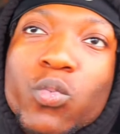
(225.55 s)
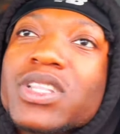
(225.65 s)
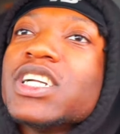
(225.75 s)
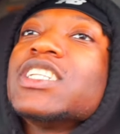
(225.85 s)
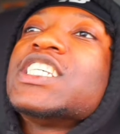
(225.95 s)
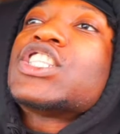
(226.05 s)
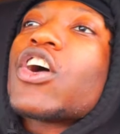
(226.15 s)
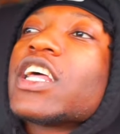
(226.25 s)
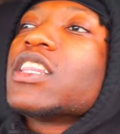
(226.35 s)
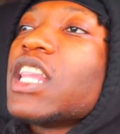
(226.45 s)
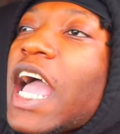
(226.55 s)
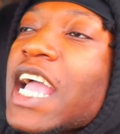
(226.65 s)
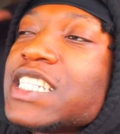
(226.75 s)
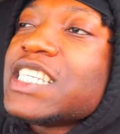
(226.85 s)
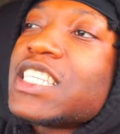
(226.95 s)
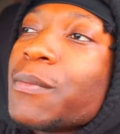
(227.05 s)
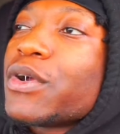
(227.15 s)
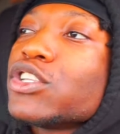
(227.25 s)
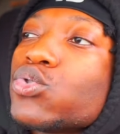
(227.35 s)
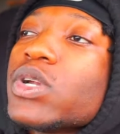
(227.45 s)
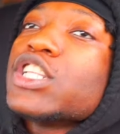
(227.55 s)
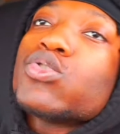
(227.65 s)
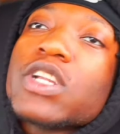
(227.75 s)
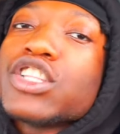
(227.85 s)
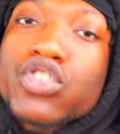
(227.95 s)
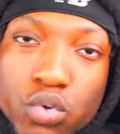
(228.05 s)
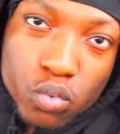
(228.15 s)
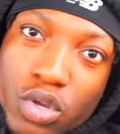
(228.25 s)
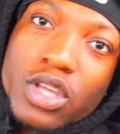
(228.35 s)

We literally started last December in 2022.